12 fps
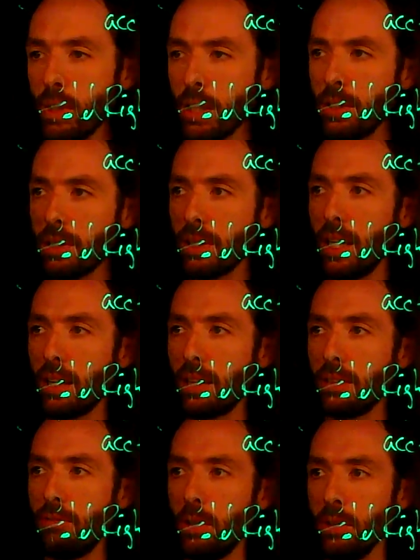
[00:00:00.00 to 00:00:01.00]
Just
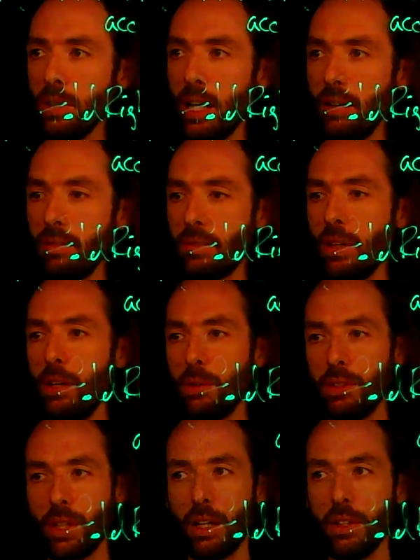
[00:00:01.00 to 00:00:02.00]
like fold left,
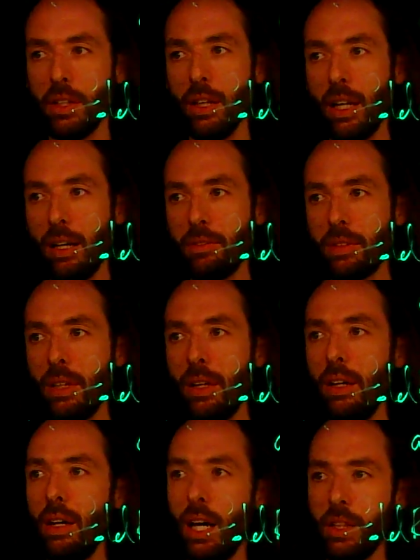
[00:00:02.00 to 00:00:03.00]
we start on the left,
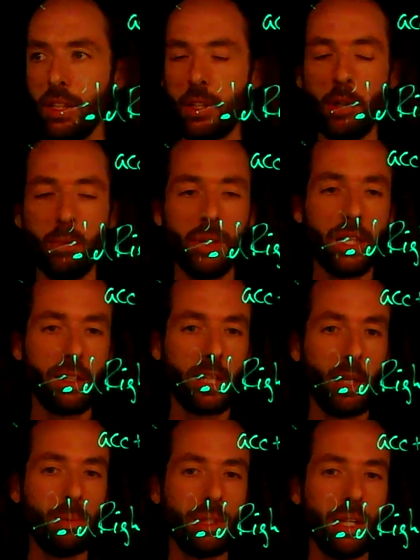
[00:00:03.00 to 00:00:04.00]
and the accumulator
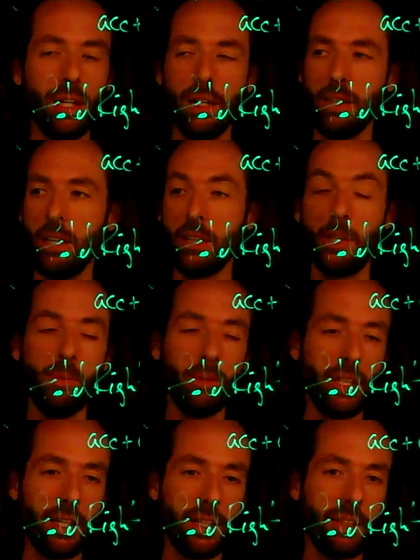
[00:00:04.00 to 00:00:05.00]
keeps on
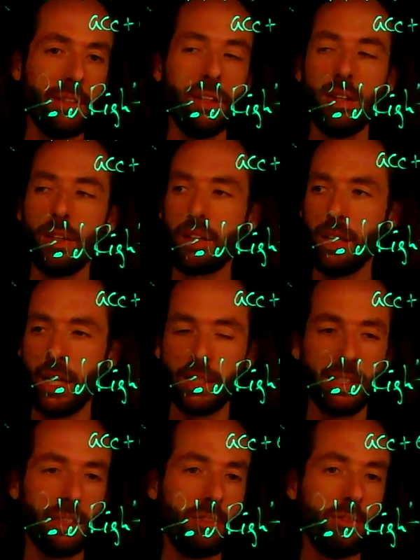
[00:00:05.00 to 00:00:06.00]
accumulating,
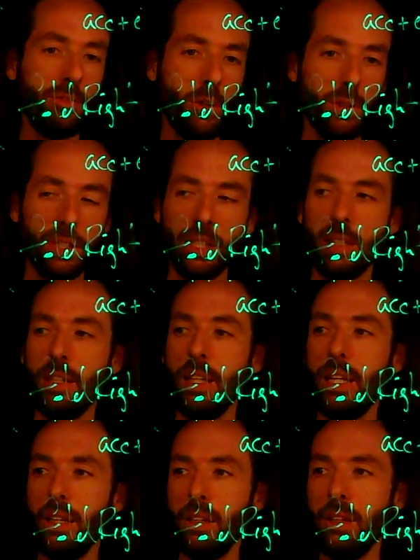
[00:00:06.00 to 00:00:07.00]
collecting, folding
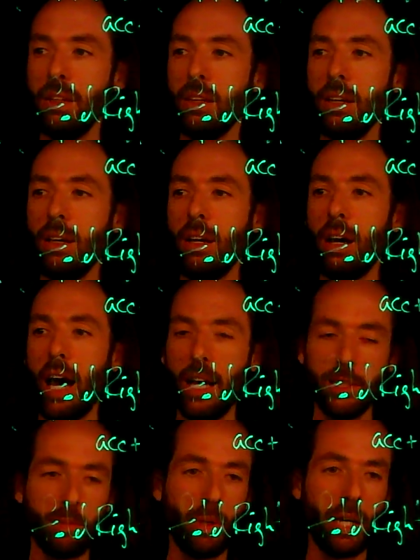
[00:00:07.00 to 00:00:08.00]
in
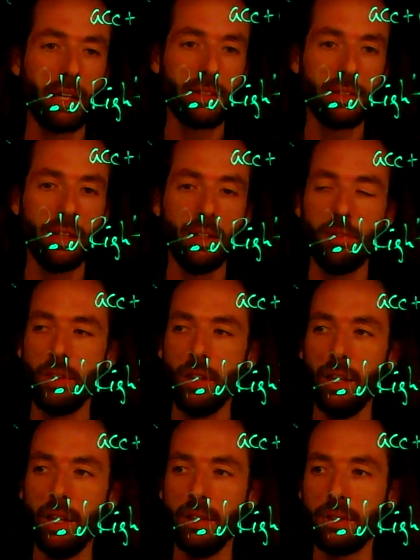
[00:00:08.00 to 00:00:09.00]
aspects of the
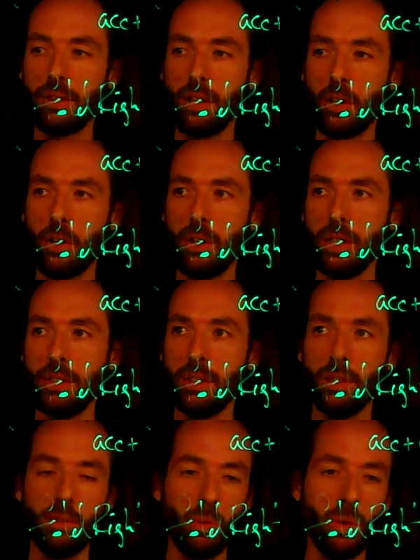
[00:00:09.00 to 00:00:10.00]
list according
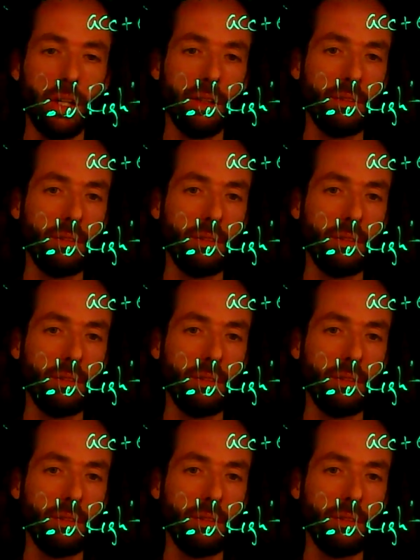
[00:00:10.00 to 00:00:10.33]
to what